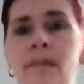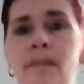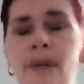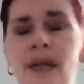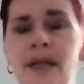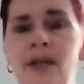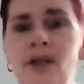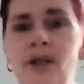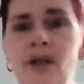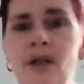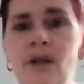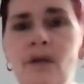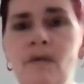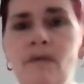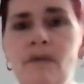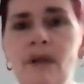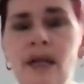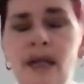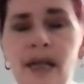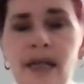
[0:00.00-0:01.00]
a better
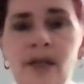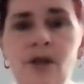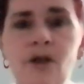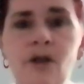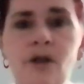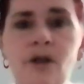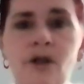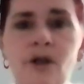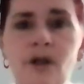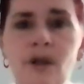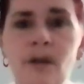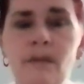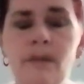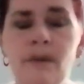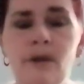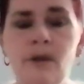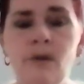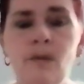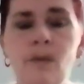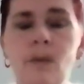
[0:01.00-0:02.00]

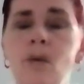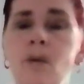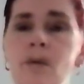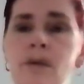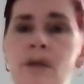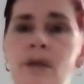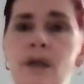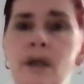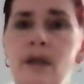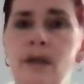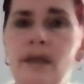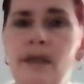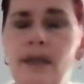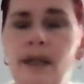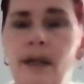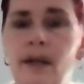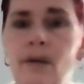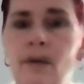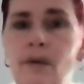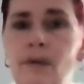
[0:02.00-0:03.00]
relationship towards
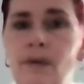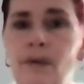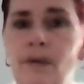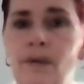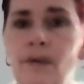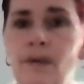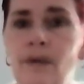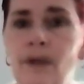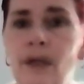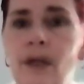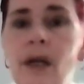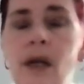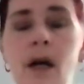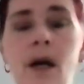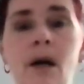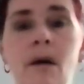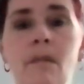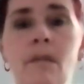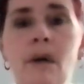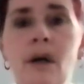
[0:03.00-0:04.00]
ourselves,
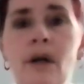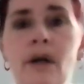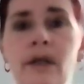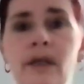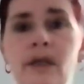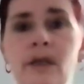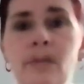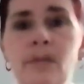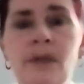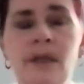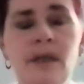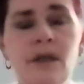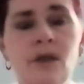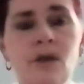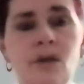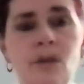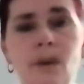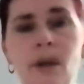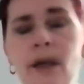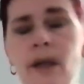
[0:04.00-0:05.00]
our minds, because
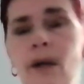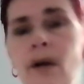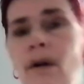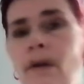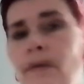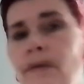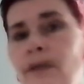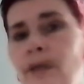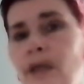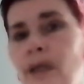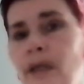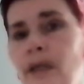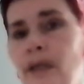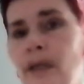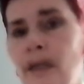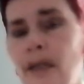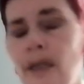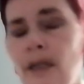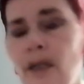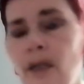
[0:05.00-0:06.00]
quite
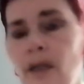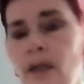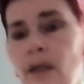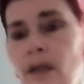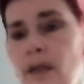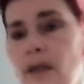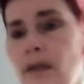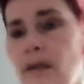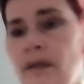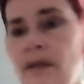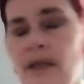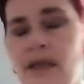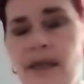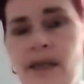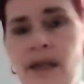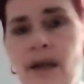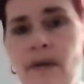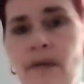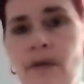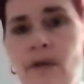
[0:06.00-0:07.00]
often the
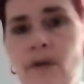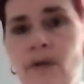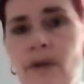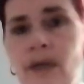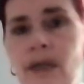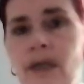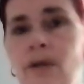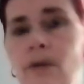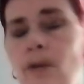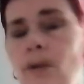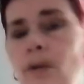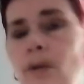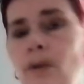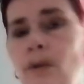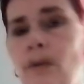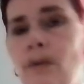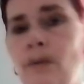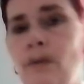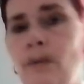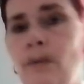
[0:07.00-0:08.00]

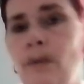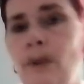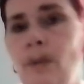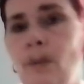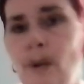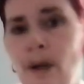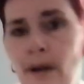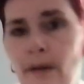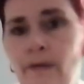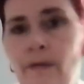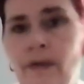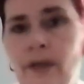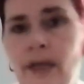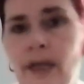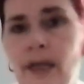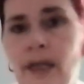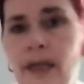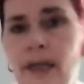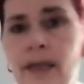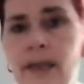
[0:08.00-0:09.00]
self-critical, when we're
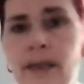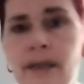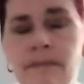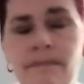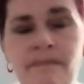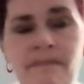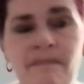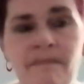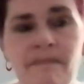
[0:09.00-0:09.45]
feeling,